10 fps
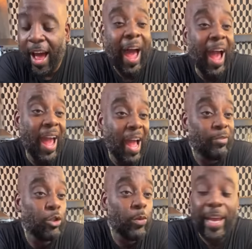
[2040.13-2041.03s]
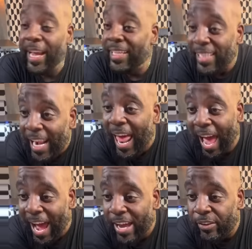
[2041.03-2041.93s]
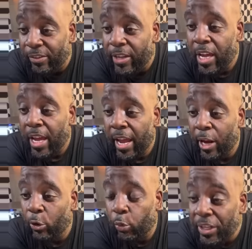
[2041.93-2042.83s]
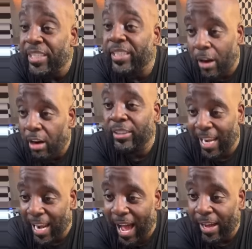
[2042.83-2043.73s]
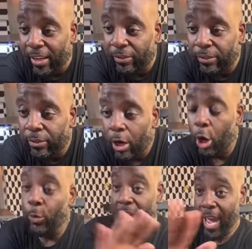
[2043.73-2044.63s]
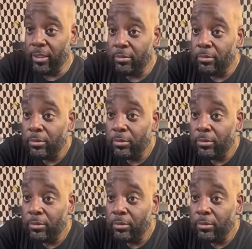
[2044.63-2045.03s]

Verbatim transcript: I have to end the live and restart the live. Okay?